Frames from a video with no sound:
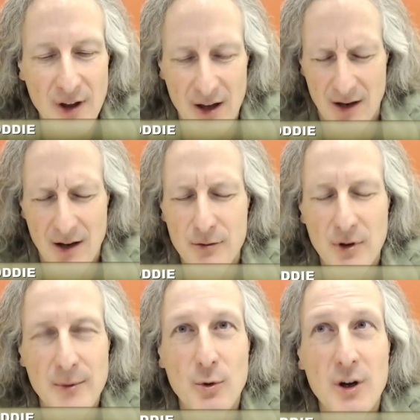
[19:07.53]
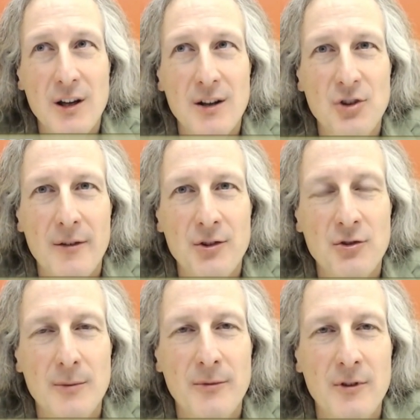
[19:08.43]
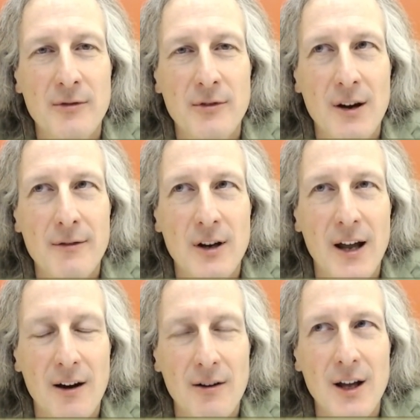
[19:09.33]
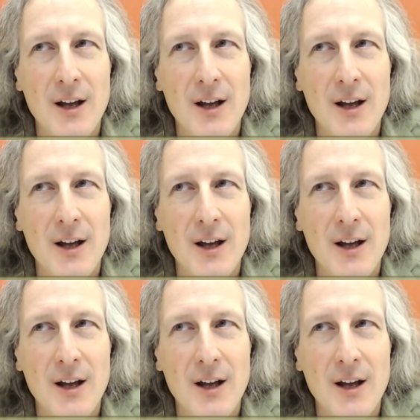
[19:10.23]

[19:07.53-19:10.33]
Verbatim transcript: and I've really been working in JavaScript for forever now,